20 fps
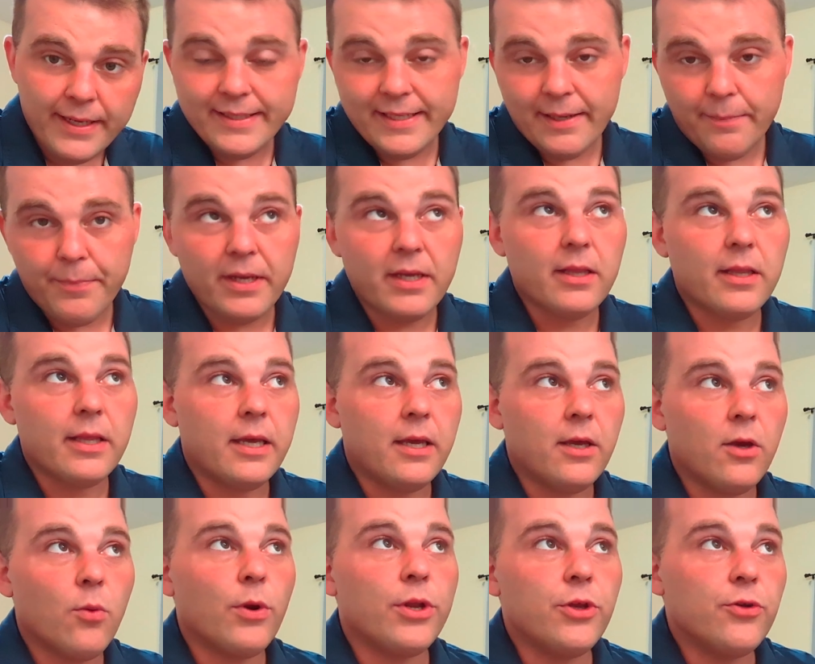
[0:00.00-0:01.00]

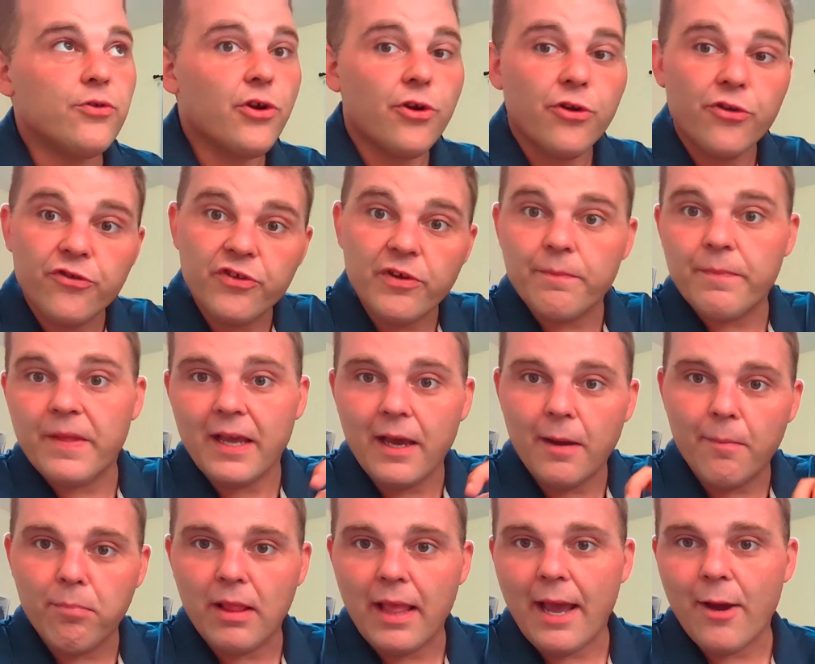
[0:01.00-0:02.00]
Typically, when you turn something
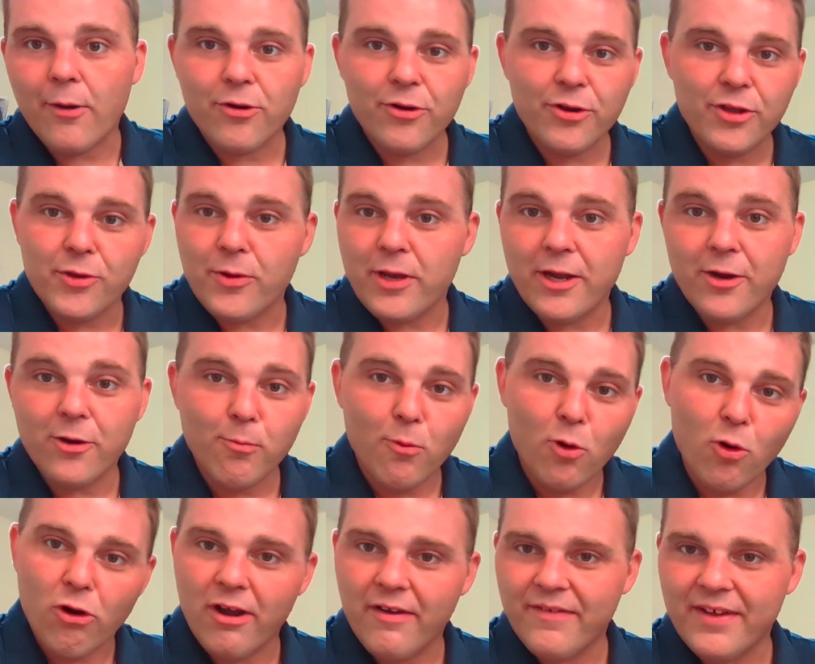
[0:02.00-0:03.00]
up louder, you hear
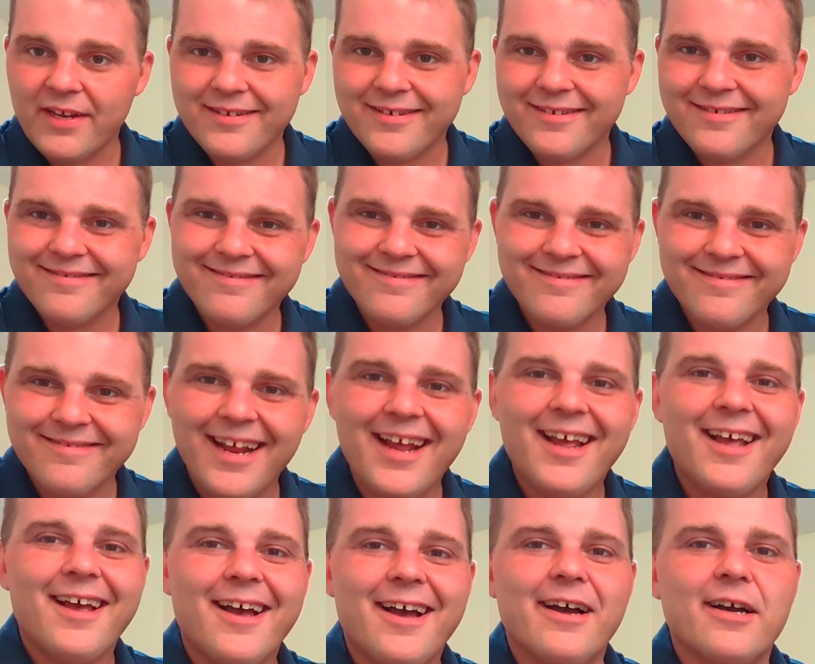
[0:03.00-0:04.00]
more of it.
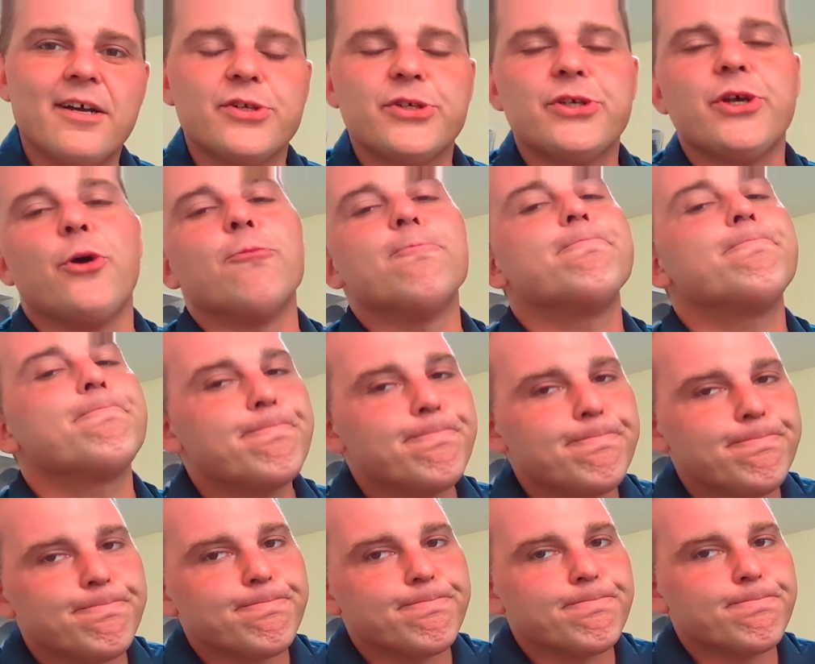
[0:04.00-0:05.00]
So
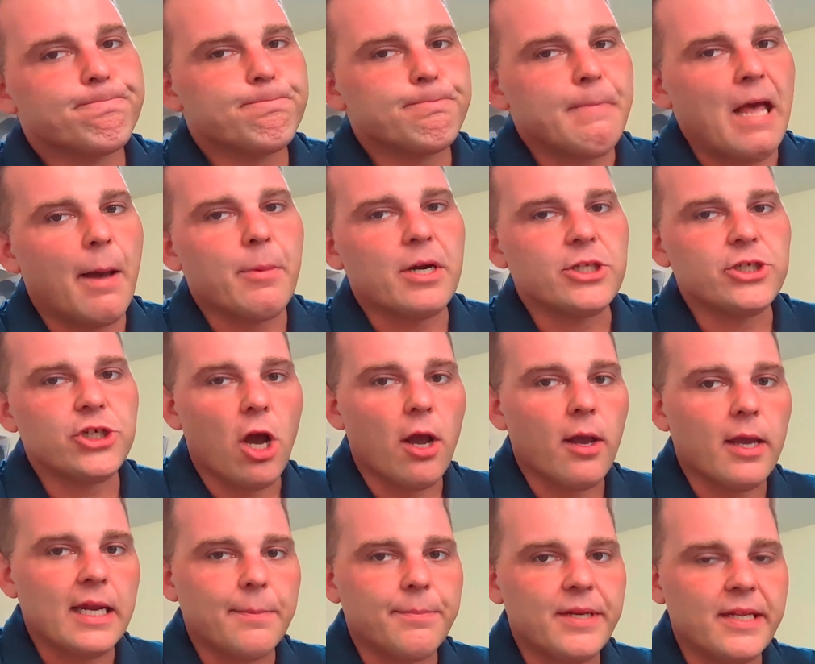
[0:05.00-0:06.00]
I'm going to
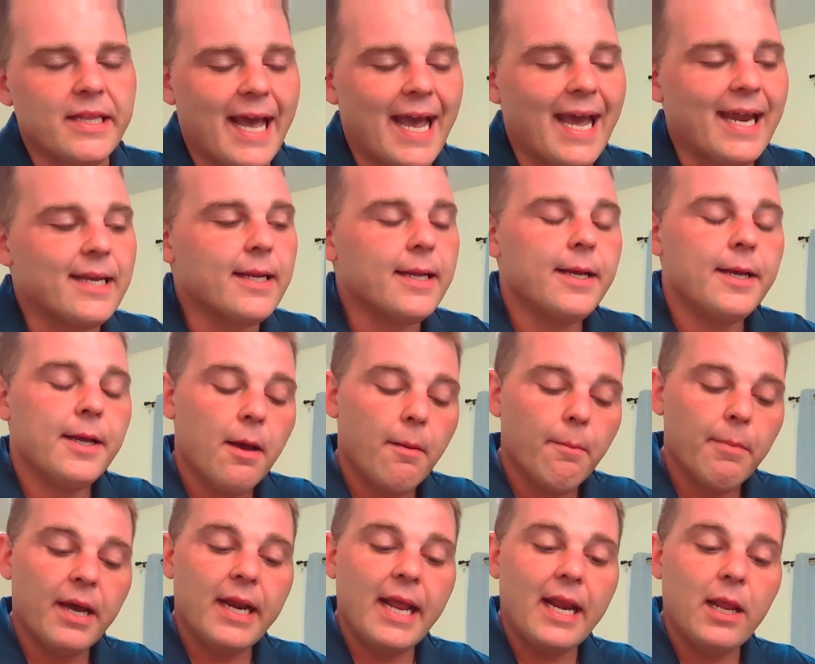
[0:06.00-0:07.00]
chalk it up to that.
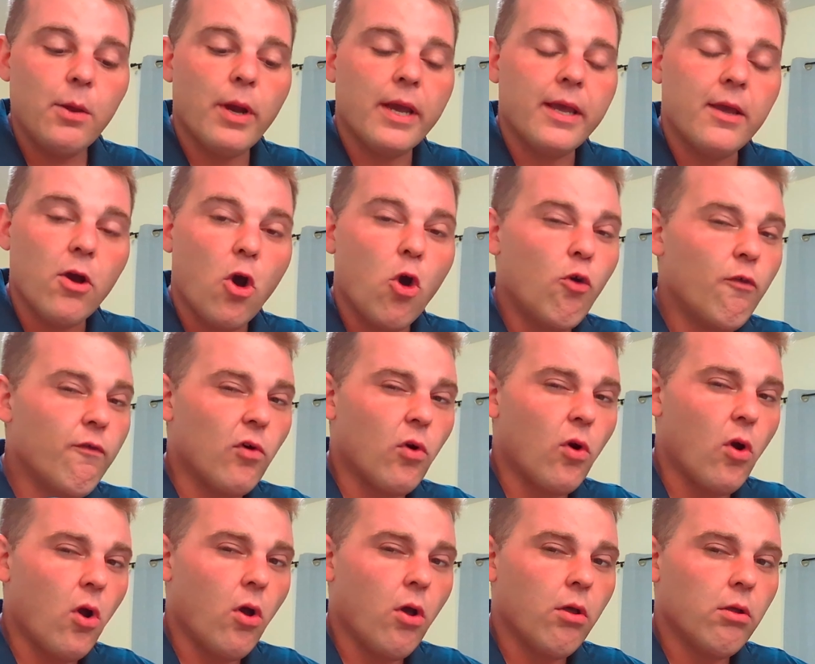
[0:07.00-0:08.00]
But anyway,
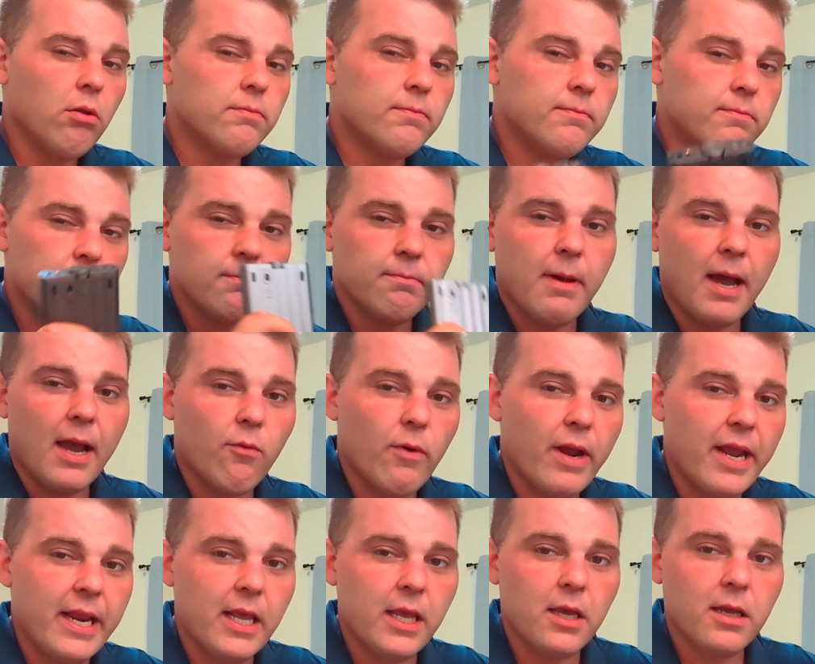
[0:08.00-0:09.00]
overall, my
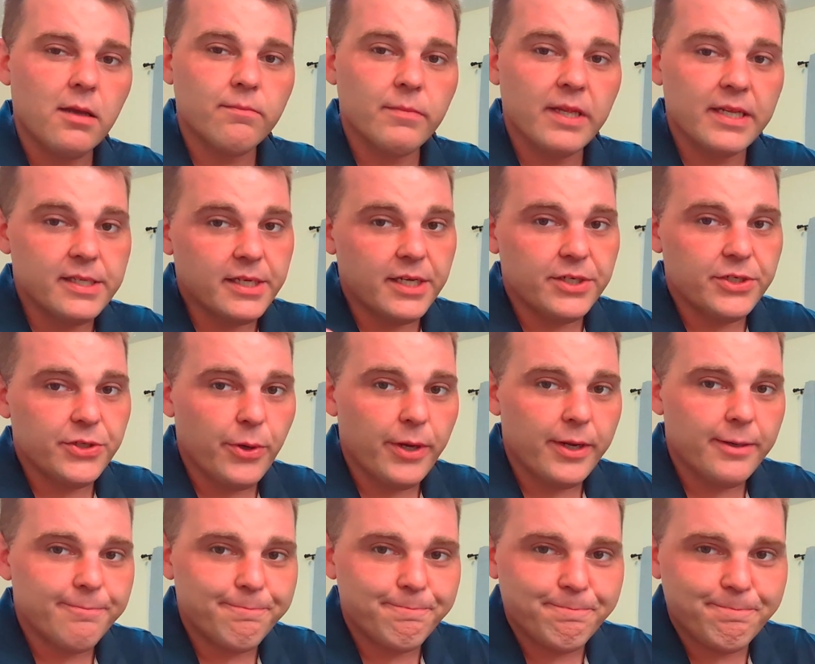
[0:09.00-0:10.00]
rating, let's get to it.